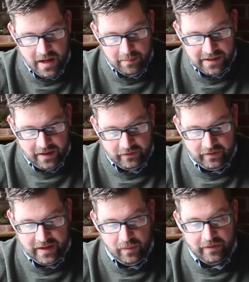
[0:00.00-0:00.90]
because
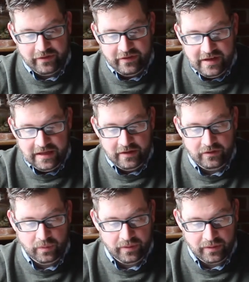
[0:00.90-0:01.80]
they were
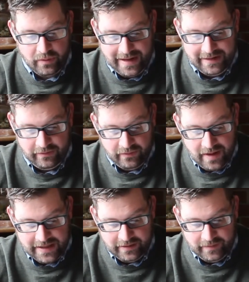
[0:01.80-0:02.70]
seized with a great
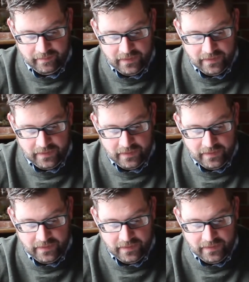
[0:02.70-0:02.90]
fright.